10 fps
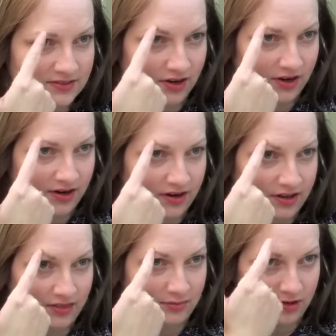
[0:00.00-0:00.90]
start
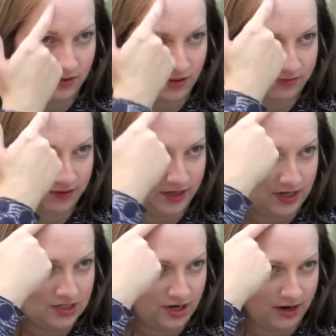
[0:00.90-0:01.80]
in the middle over
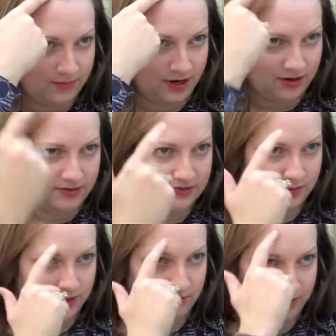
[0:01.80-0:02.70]
each eyebrow is
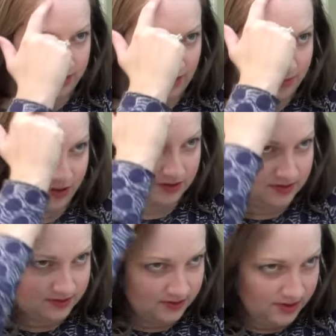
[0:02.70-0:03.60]
where you want that part
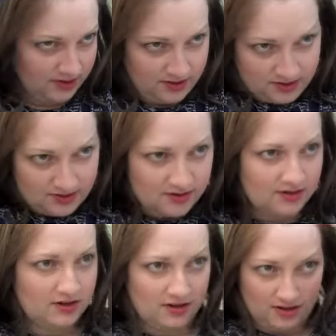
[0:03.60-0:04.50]
to start
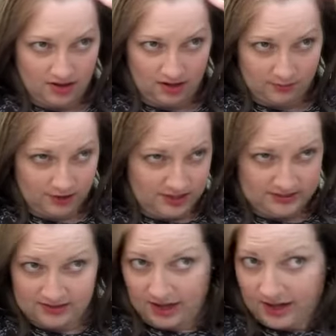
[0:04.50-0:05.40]
on each
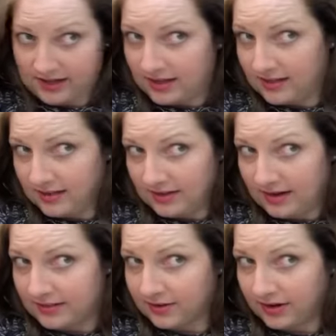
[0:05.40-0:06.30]
side. And then
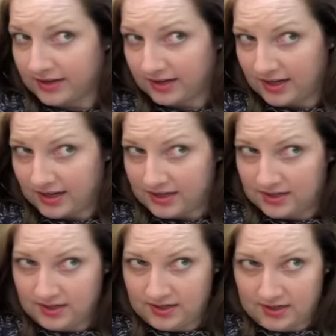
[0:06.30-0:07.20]
at the crown of your
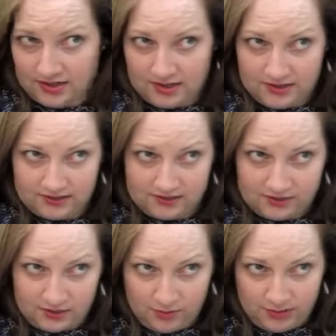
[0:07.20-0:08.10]
head, you just
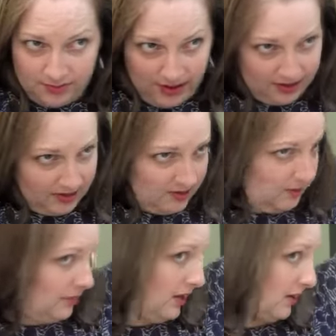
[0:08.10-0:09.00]
scoop it back and
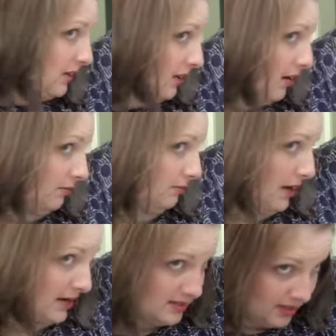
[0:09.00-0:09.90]
you make like a
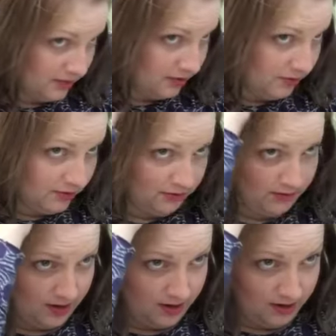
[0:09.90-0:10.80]
rectangle of
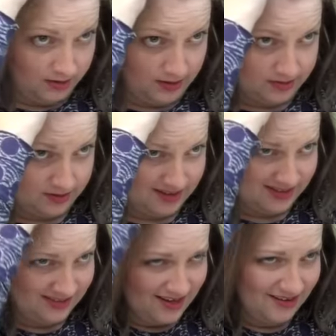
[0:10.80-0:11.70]
hair right there. And it
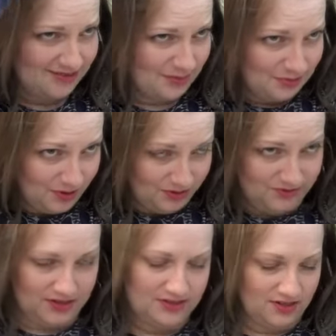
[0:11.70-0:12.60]
doesn't have to be
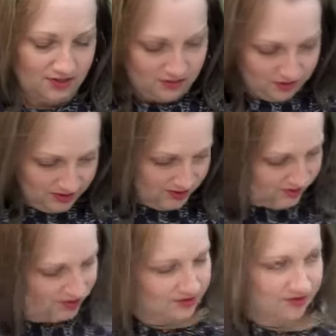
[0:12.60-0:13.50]
perfect, you know, don't get
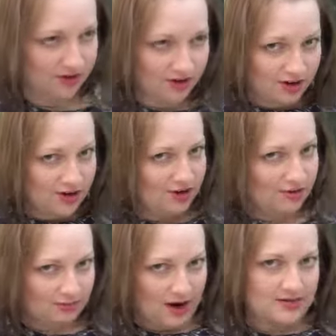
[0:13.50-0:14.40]
out like your
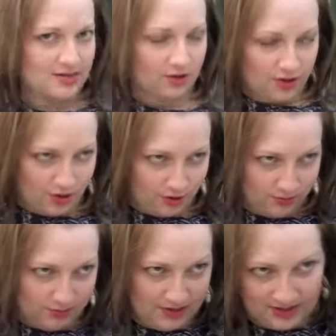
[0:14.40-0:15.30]
rat tail
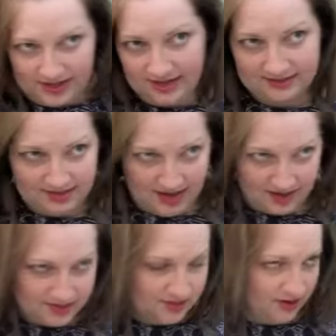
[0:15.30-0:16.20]
comb and make it
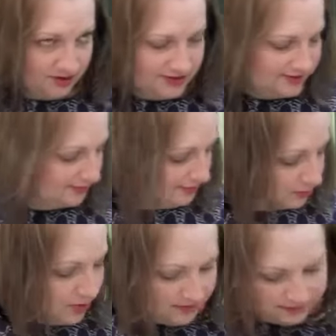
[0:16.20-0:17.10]
exact, you know, just
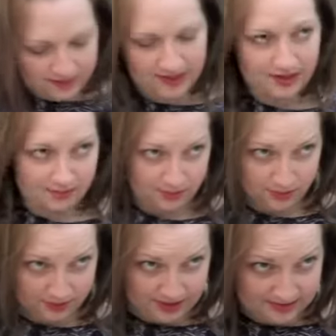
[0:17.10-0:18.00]
roughly
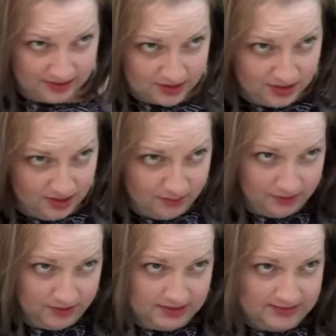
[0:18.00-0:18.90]
pull that section up, and
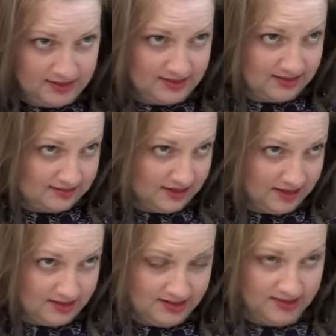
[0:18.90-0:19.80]
we're going to set that
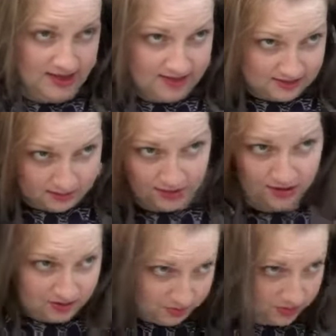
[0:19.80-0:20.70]
aside, and that is the
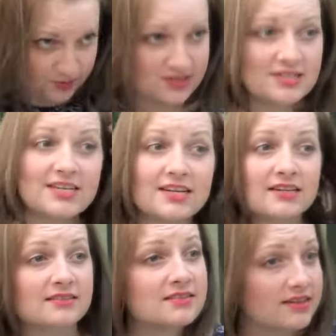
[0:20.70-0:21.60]
part that we're going to
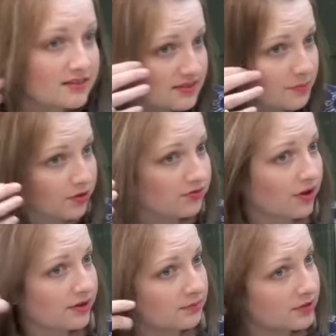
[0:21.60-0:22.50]
tease to get some more
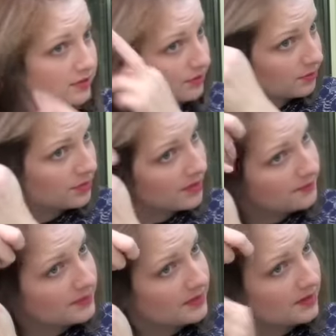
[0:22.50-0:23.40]
volume in a little bit.
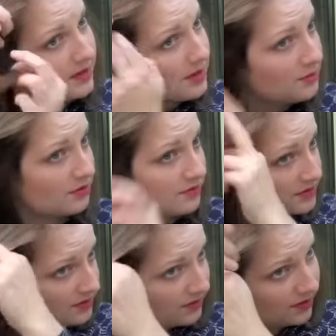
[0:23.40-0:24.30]
But
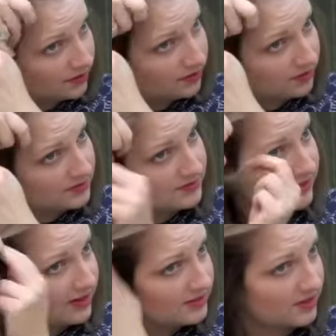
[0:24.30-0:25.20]
first I've got to curl this
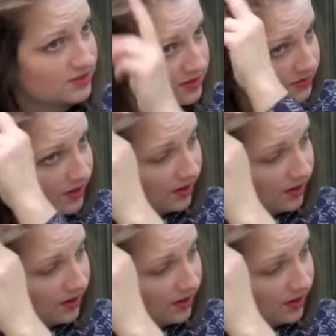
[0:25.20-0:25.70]
last section of